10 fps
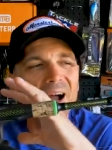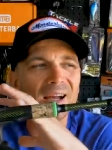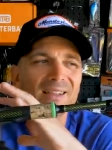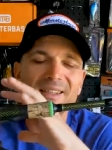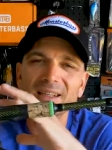
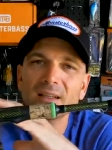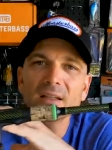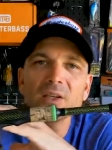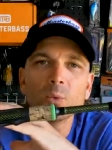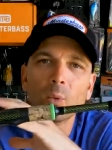
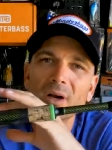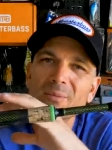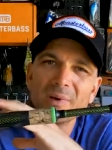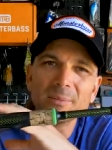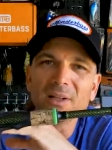Ideally, you want
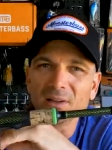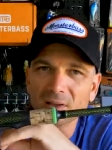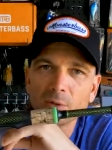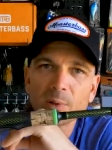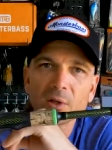it maybe a
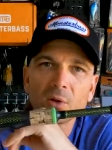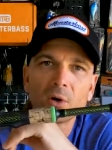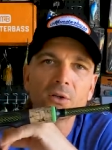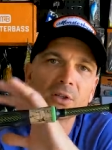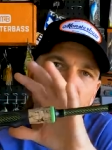little bit
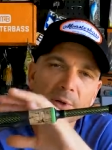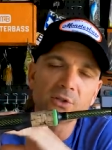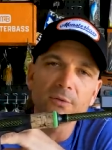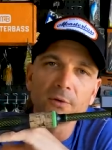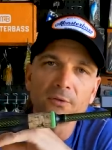longer,
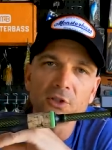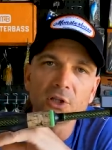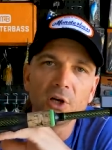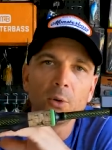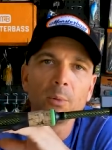especially if you're
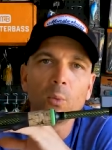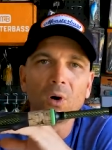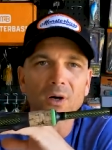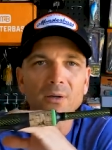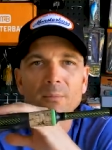fishing in open
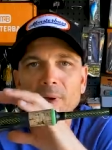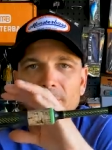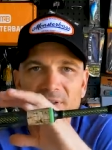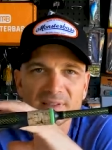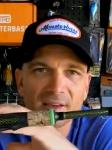water,
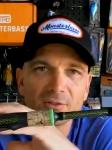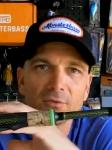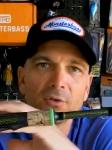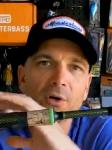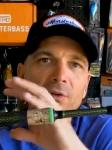maybe a
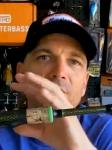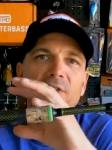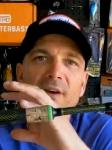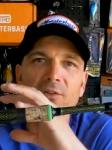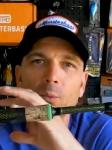seven foot,
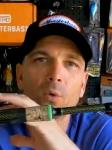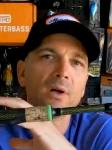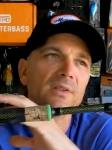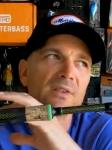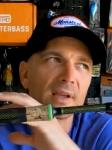seven
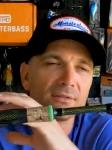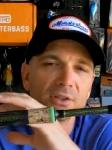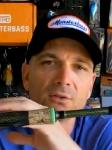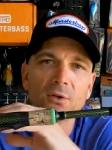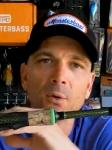one,
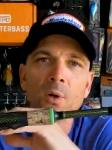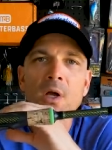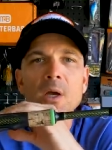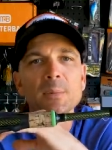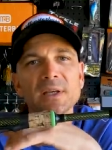seven two,
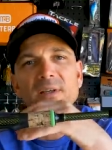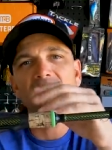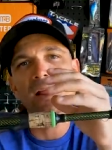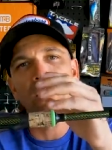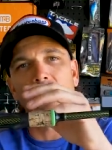because
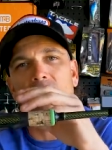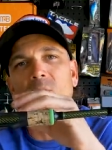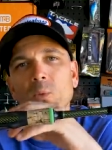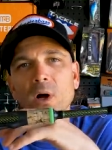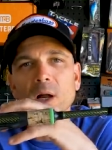that
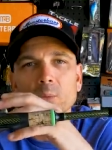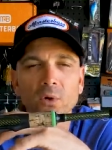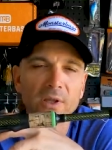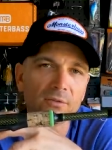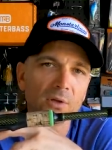longer rod
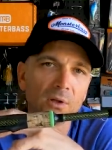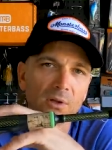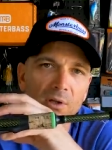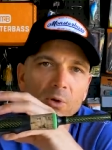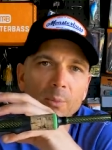will give you a
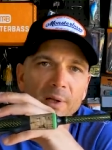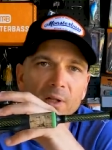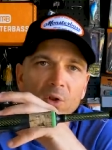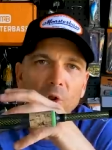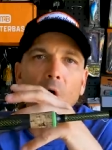little
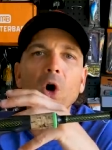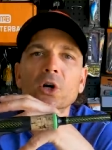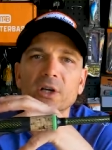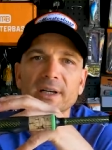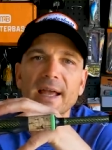bit
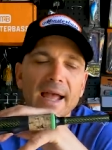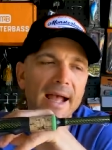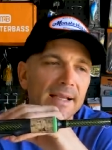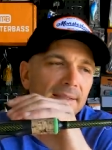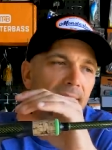longer
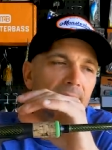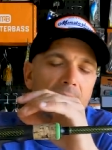cast.